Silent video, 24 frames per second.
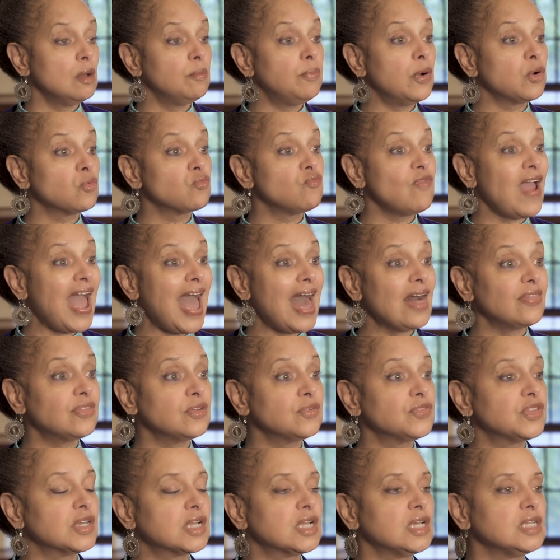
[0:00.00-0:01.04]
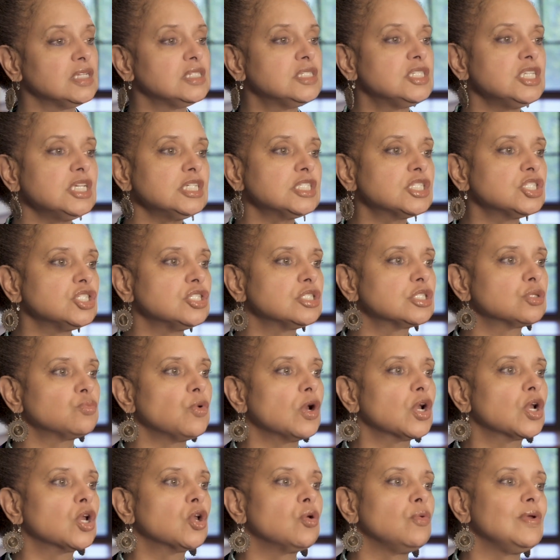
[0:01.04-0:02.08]
but rather the conditions
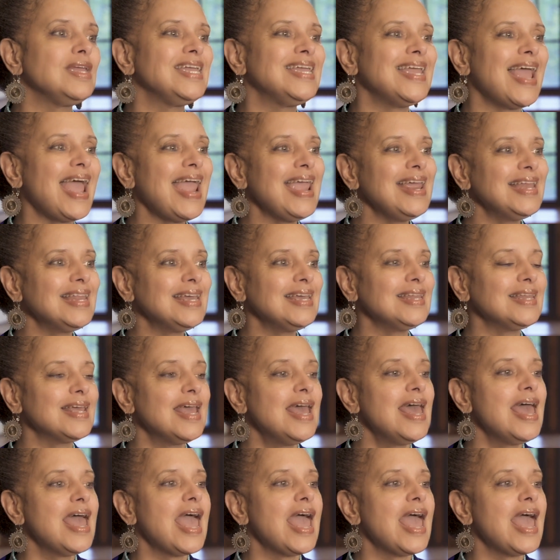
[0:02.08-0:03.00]
were created